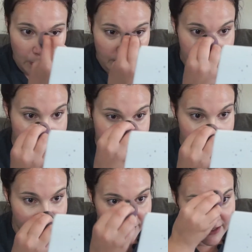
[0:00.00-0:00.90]
What a
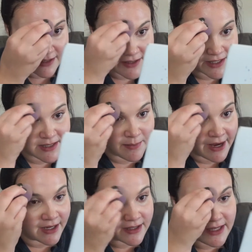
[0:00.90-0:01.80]
difference this
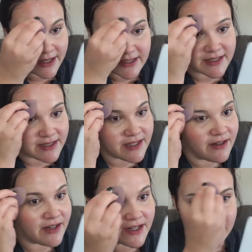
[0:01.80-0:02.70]
makes. Like,
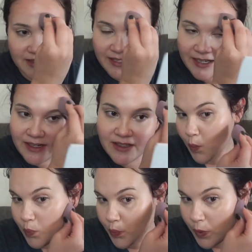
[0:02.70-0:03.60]
seriously.
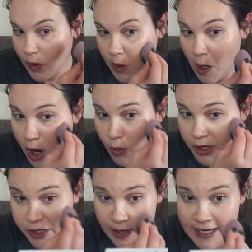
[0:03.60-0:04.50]
What are
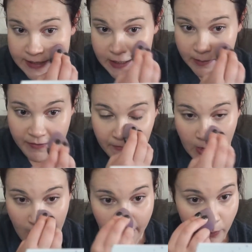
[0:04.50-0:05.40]
you guys gonna be for
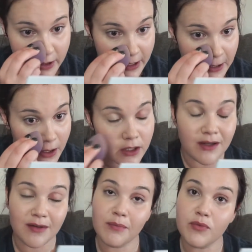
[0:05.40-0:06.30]
Halloween?
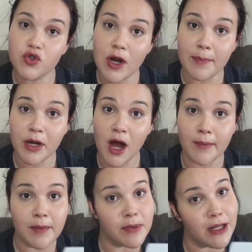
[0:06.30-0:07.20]
Drop a
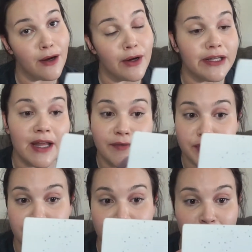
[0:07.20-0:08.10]
comment below. I'd love
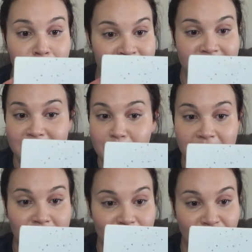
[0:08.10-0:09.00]
to know and see
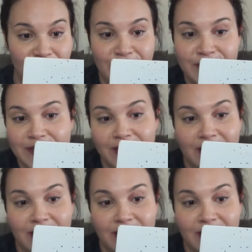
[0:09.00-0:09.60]
pictures.